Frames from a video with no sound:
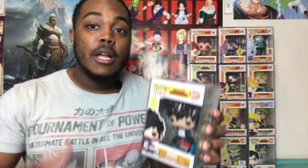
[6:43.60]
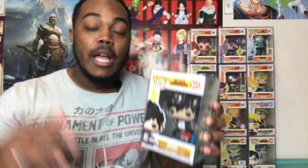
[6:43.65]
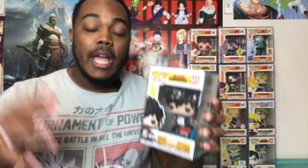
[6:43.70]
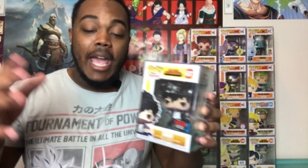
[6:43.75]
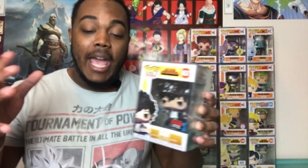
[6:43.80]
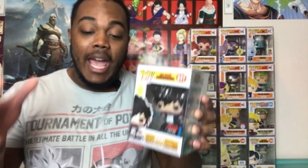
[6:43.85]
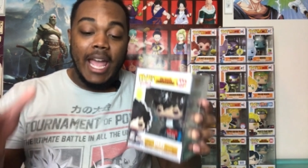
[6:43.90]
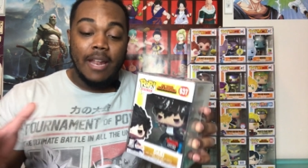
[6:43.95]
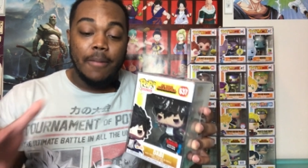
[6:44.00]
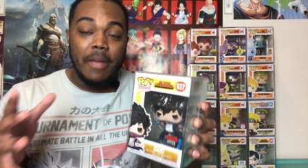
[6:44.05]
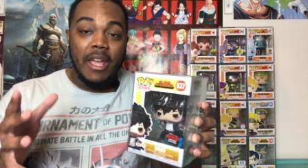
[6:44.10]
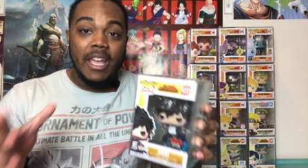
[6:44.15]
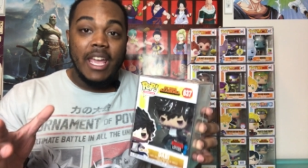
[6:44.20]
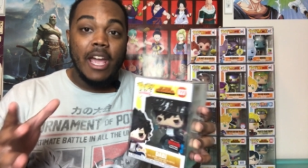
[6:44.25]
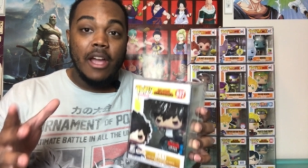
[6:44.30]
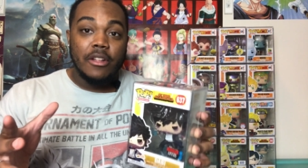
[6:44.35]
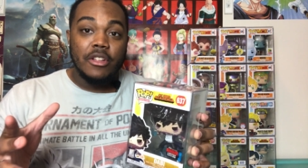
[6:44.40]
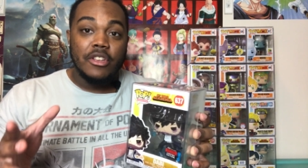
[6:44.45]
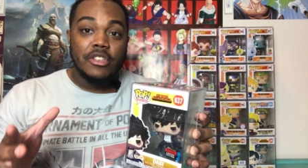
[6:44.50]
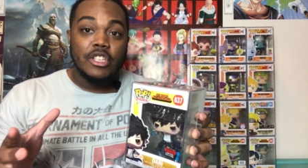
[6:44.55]
anime
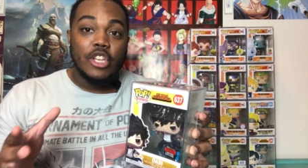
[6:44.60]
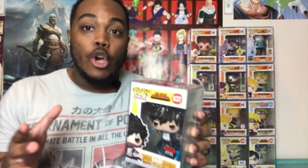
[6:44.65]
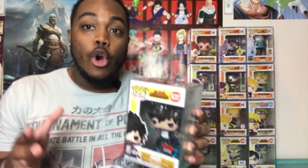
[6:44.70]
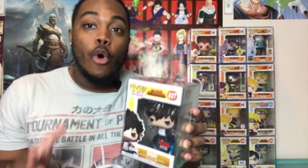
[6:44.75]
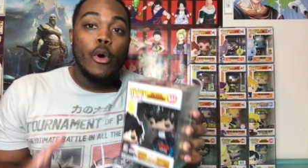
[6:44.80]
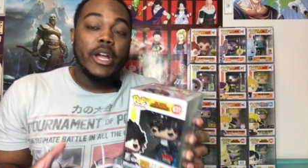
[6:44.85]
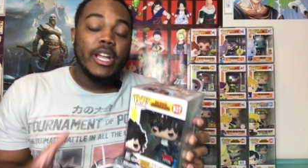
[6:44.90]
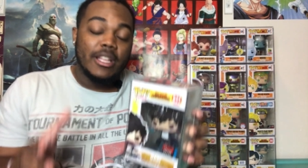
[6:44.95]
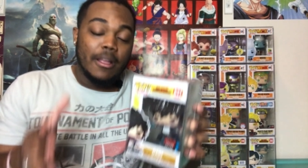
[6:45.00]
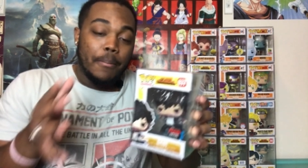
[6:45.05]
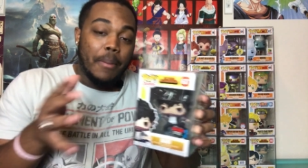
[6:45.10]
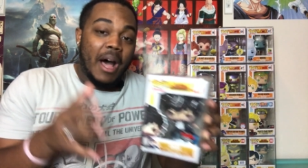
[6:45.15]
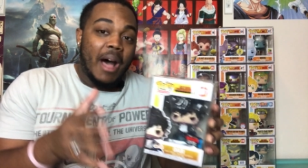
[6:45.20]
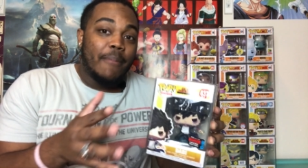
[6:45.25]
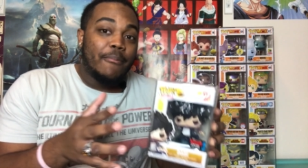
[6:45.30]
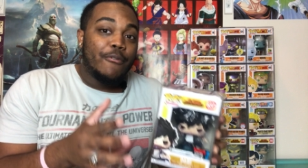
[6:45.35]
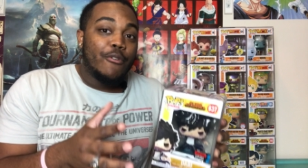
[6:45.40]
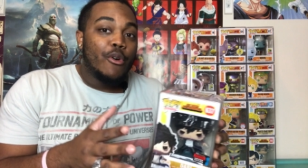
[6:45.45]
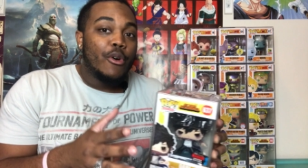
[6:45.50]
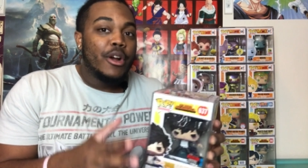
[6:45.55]
characters going into
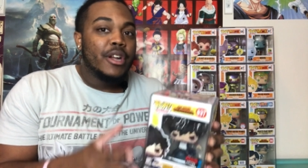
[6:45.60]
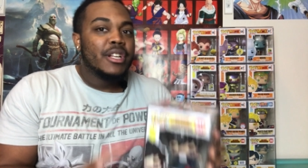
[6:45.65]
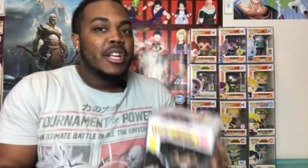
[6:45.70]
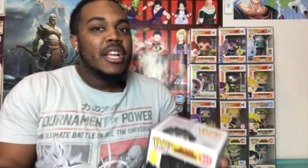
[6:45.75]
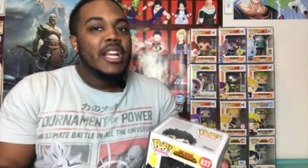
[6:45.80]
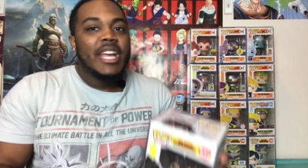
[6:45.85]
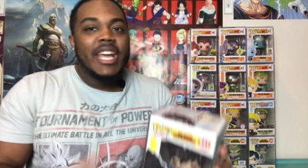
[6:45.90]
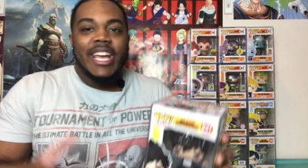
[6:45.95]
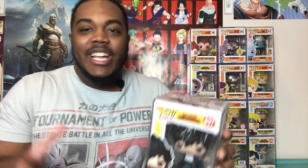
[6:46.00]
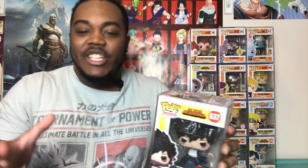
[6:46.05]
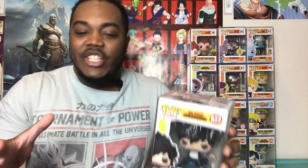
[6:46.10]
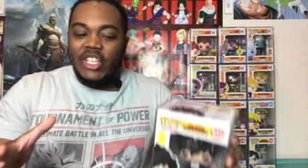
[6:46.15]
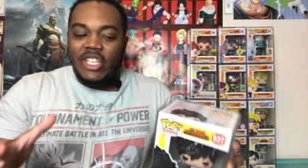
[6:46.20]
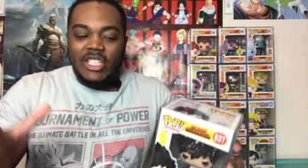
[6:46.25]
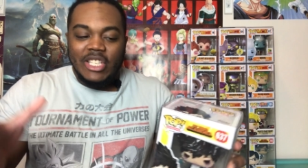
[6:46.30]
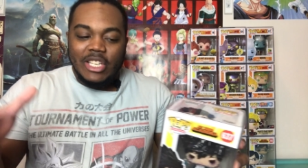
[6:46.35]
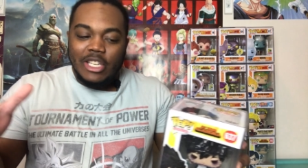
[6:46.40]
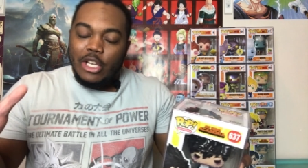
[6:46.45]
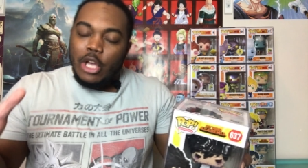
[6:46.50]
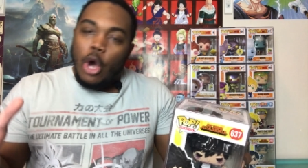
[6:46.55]
pop form, it
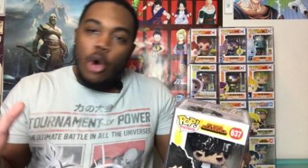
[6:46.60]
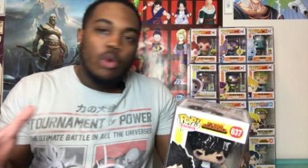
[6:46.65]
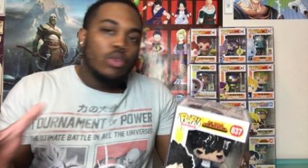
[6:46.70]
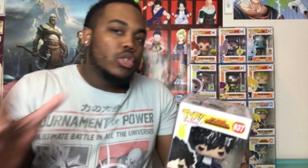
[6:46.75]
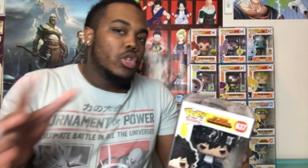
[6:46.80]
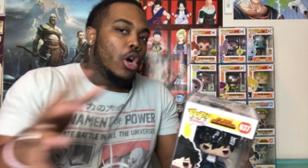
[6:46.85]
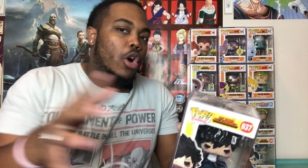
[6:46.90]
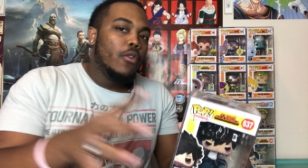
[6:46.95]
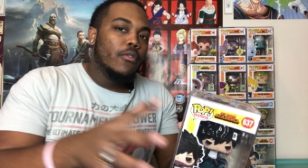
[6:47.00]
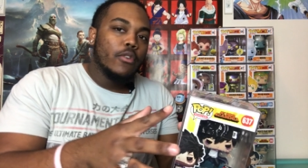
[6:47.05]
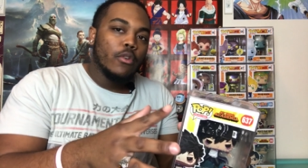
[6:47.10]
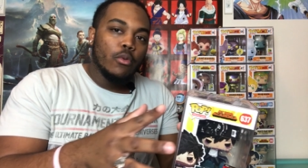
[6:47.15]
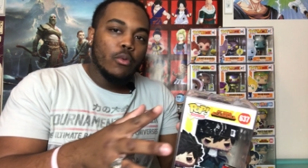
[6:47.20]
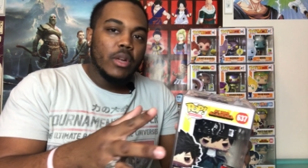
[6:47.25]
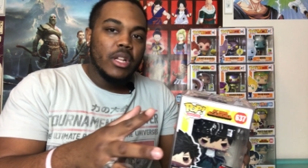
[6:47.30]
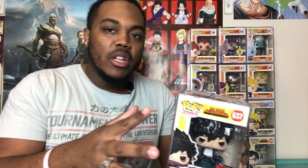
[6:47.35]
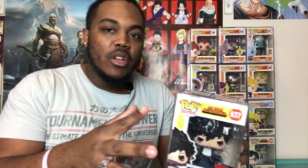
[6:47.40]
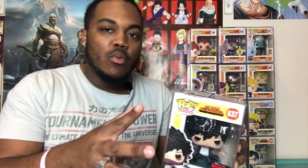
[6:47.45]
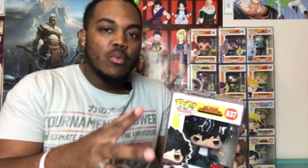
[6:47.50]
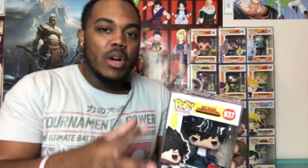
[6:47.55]
just goes over
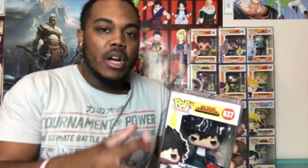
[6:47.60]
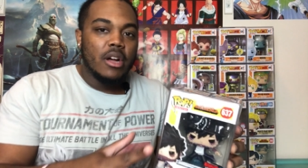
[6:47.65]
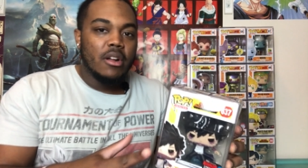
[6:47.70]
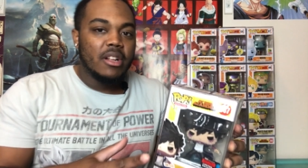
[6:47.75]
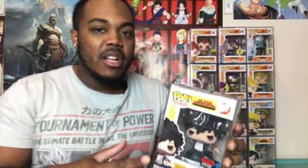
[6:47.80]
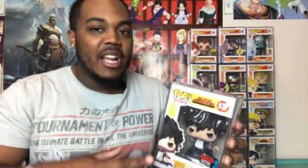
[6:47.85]
really well.